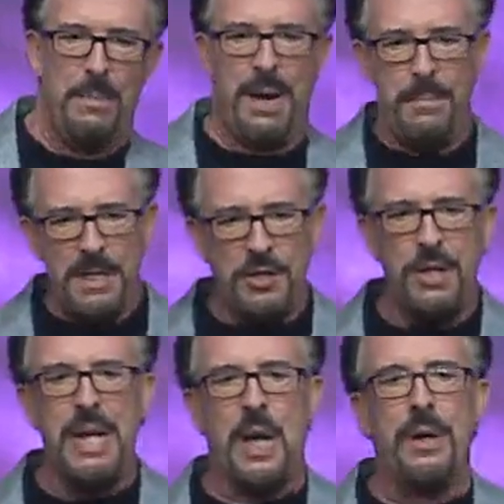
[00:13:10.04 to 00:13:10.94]
But a
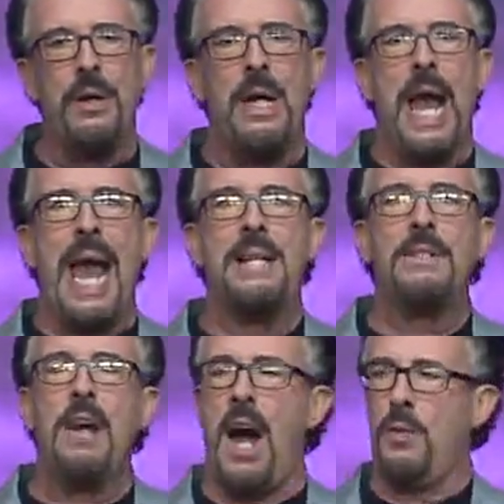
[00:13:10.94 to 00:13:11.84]
missionary
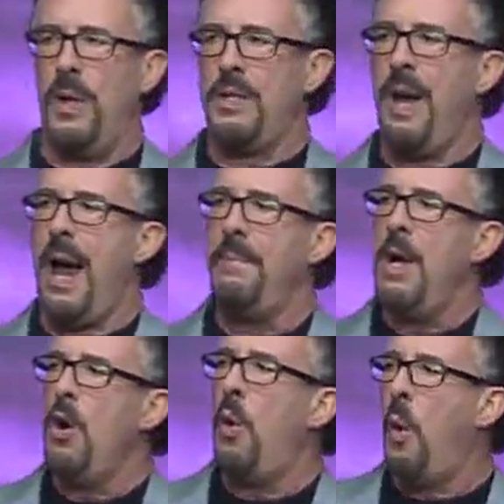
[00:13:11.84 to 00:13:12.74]
asked God one
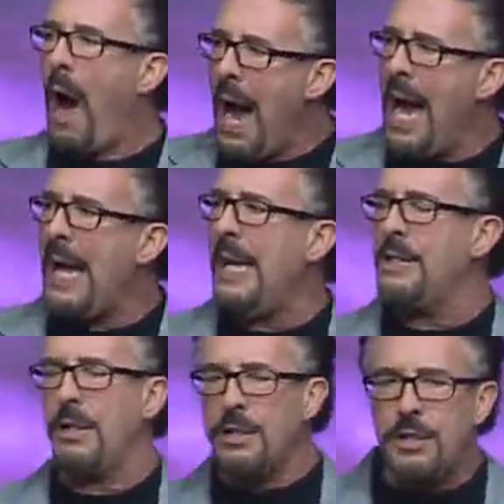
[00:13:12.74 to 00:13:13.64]
time, "Why
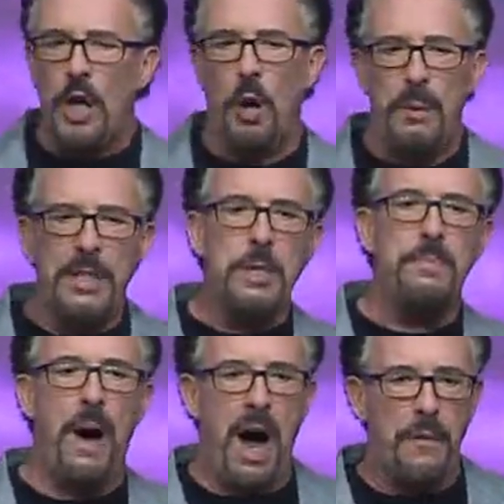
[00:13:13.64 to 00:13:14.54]
is there so
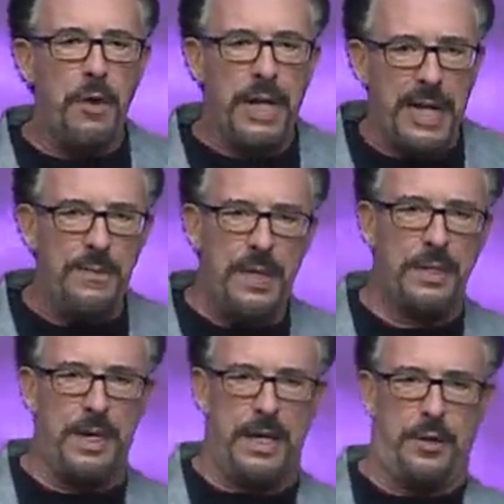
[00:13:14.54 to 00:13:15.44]
much poverty in
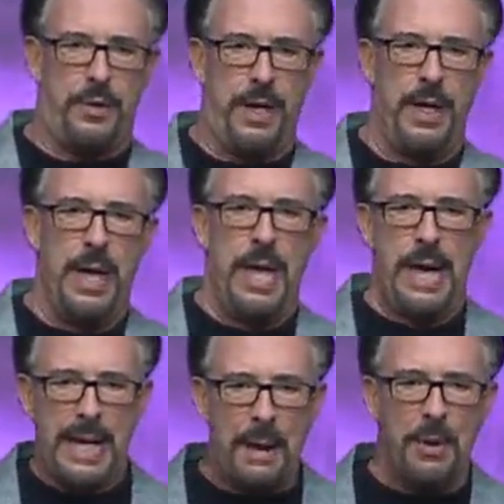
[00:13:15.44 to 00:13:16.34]
this country?"
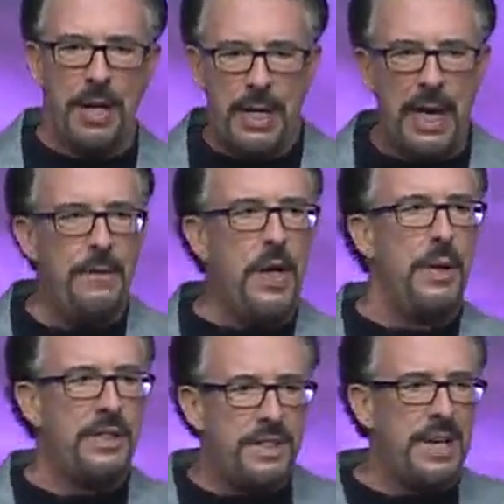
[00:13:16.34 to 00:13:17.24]
And I'm going to give
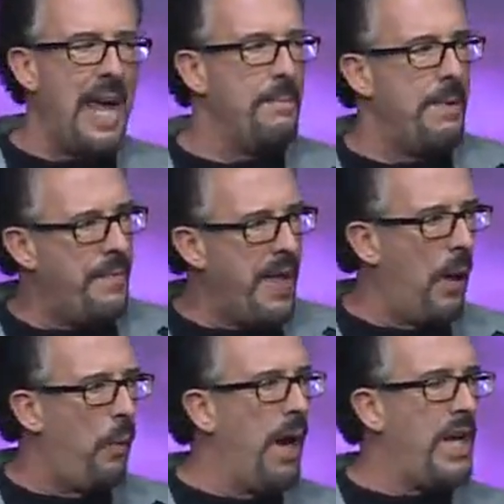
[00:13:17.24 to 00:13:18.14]
you a statement
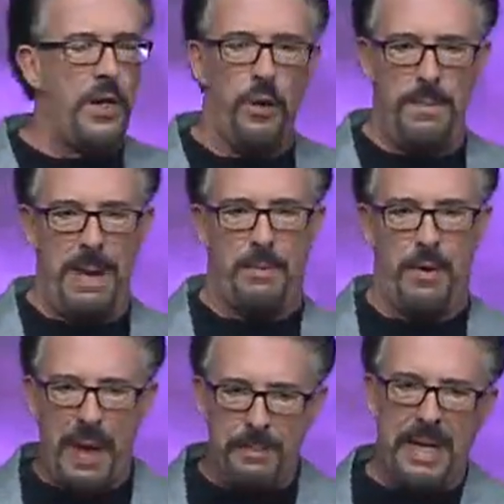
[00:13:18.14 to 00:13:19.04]
that I want you to
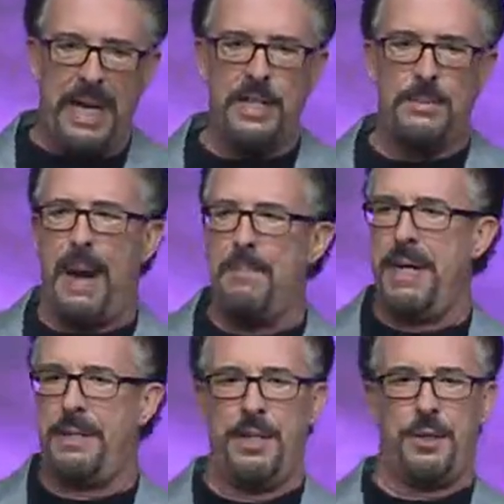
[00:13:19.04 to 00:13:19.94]
remember that begins my
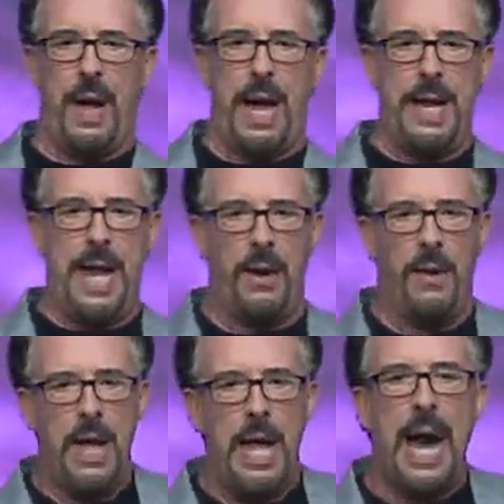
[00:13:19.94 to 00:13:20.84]
message right
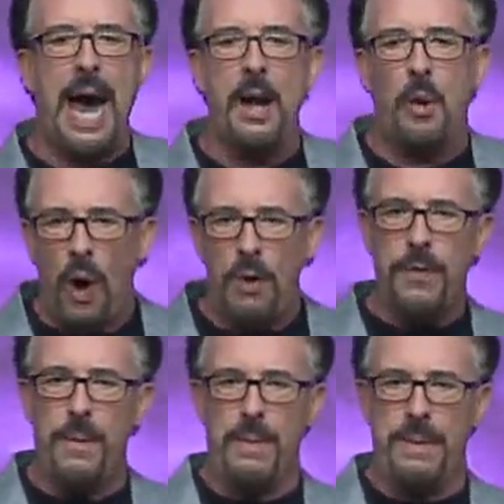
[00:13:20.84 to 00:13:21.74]
now. I
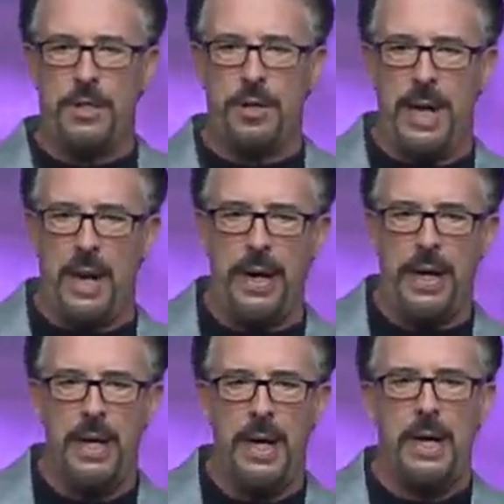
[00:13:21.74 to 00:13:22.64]
quote from the
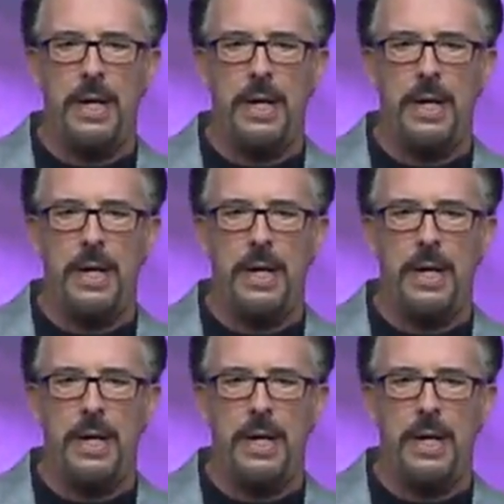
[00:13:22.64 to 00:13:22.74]
missionary,